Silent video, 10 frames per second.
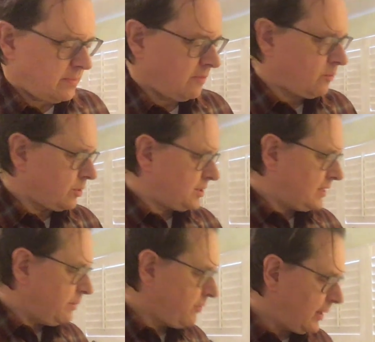of course,
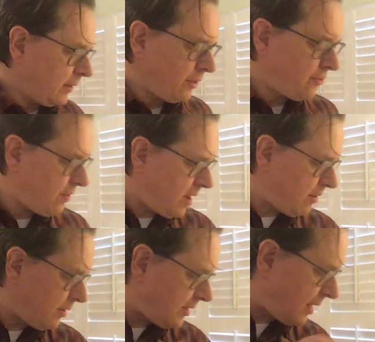he was an
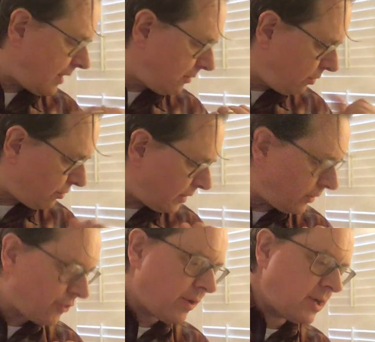illustrator. Those are
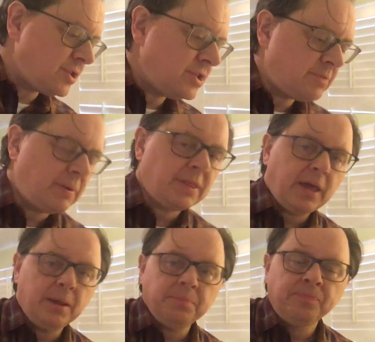illustrations, but
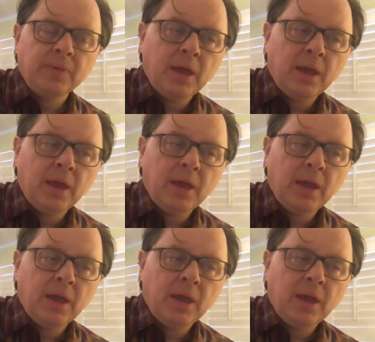then